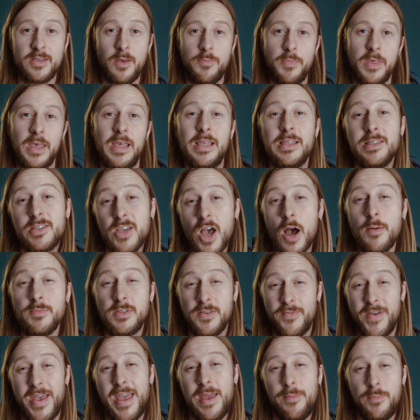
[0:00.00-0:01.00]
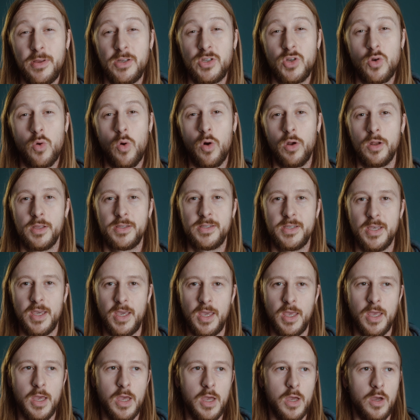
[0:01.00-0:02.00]
something in terms of image
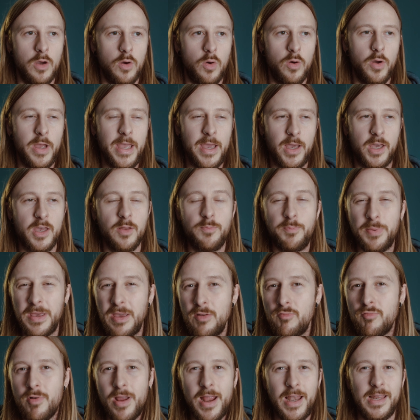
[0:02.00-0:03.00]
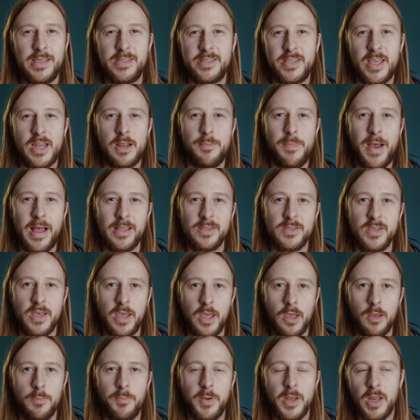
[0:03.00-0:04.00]
quality. It could be really
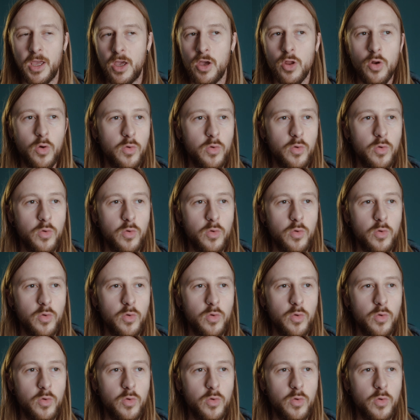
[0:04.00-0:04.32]
cinematic, but it could